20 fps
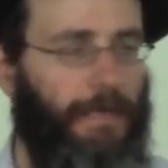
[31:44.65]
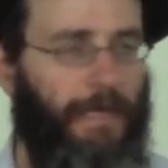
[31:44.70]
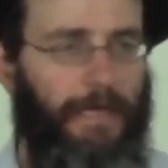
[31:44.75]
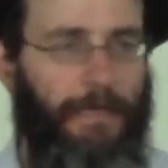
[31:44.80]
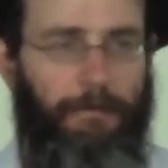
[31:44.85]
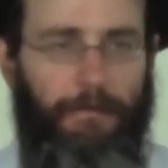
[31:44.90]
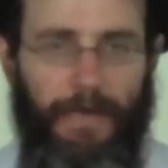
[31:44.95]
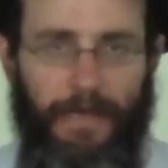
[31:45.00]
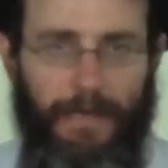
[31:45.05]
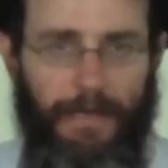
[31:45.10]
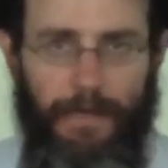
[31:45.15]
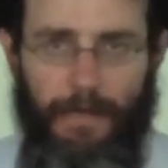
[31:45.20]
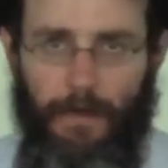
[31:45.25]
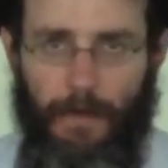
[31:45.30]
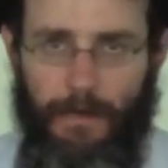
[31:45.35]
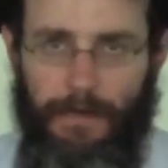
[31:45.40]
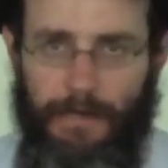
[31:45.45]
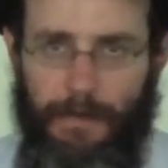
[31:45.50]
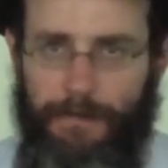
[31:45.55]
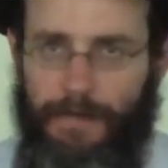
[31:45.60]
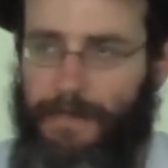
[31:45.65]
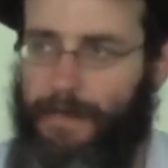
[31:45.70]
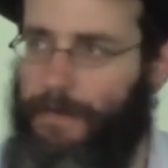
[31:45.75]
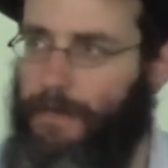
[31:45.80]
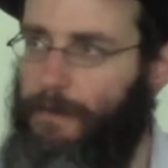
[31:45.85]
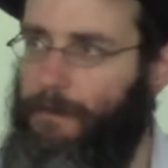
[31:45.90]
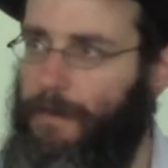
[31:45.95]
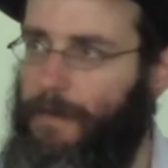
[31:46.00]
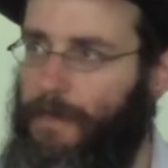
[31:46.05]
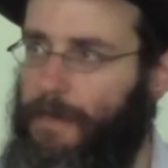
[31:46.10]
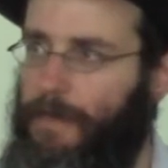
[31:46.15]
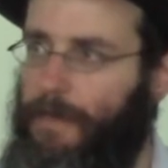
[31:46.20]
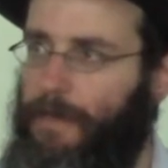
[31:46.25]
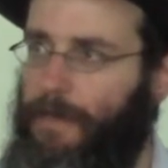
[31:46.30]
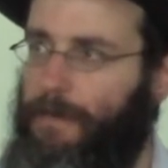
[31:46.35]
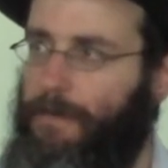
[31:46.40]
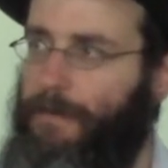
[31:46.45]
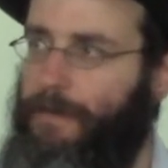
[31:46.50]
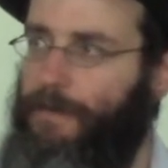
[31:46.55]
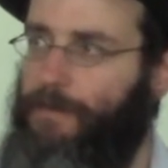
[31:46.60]
Like many concepts in
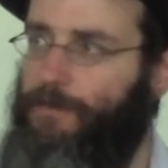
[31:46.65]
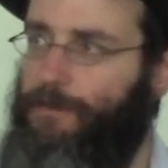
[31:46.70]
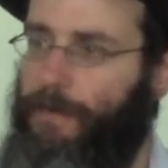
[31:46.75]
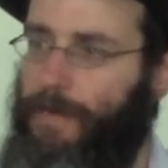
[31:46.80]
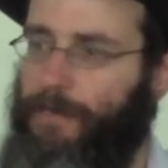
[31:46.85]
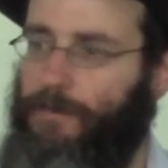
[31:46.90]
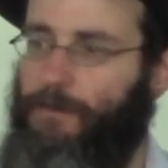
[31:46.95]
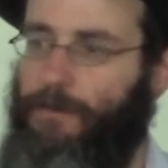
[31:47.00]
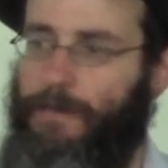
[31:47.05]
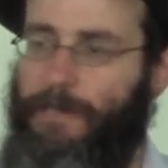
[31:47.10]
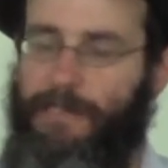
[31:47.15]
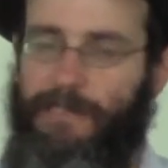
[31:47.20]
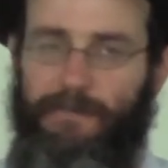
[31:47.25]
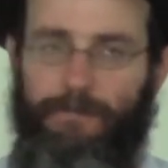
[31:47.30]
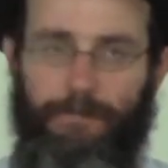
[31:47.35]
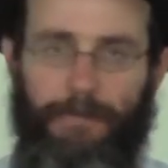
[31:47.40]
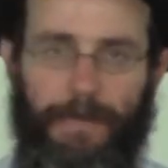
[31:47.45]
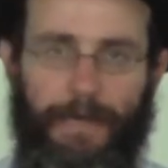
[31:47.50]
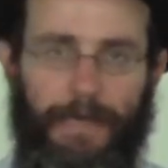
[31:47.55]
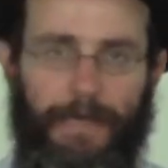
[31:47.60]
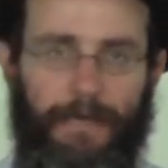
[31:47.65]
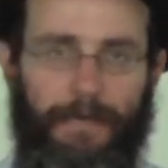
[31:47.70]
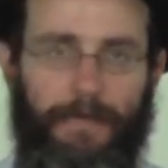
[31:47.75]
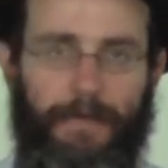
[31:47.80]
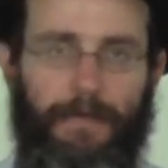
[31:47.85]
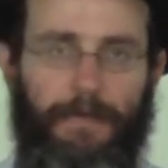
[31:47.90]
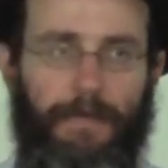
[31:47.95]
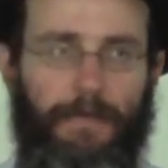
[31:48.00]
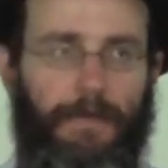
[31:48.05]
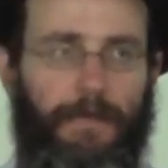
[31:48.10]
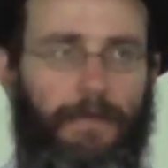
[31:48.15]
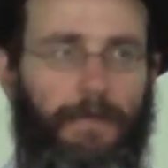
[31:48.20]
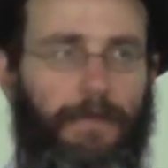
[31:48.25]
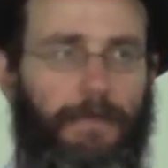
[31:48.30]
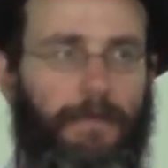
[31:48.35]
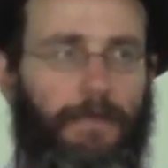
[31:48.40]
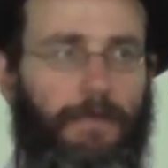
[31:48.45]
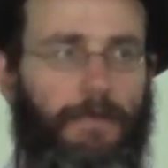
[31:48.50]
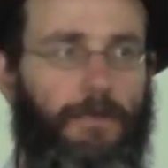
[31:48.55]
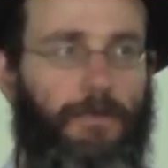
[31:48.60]
Kabbalah, they try to explain
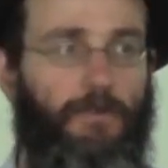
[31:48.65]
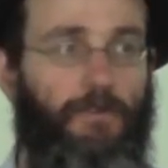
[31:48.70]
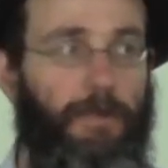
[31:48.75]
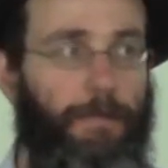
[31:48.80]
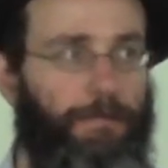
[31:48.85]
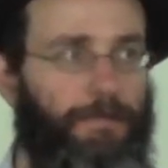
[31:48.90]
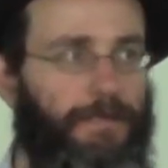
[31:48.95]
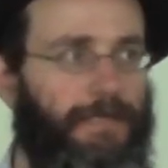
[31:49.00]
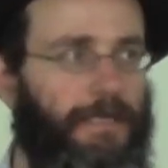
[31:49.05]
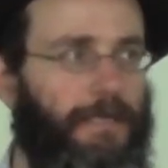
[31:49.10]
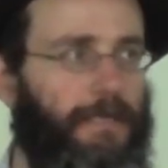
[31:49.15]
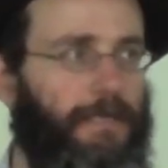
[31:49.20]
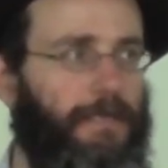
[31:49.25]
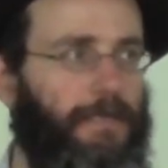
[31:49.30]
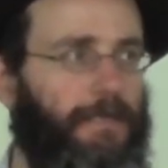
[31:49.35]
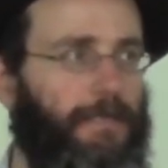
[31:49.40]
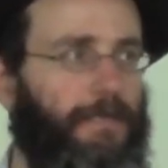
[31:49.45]
cryptic